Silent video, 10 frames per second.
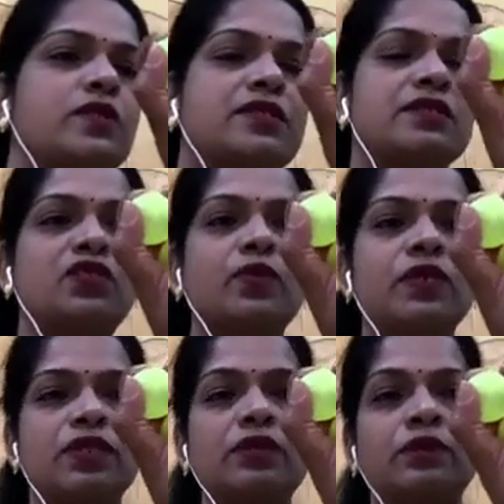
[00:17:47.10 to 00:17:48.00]
this was
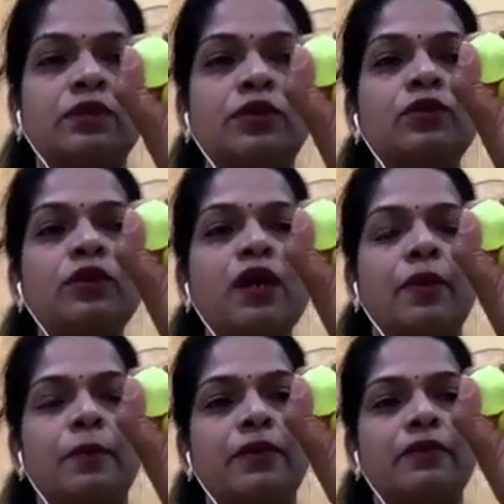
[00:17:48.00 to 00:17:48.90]
the situation,
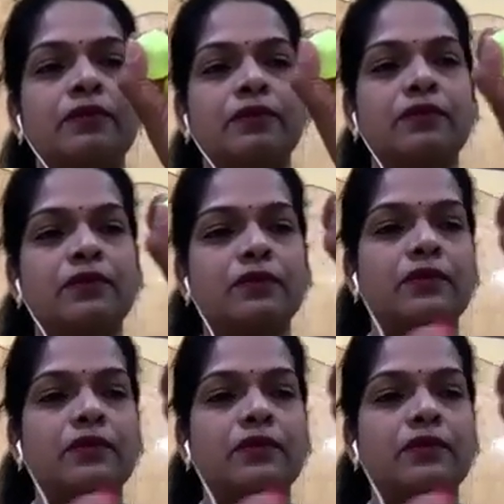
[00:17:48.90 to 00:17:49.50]
two up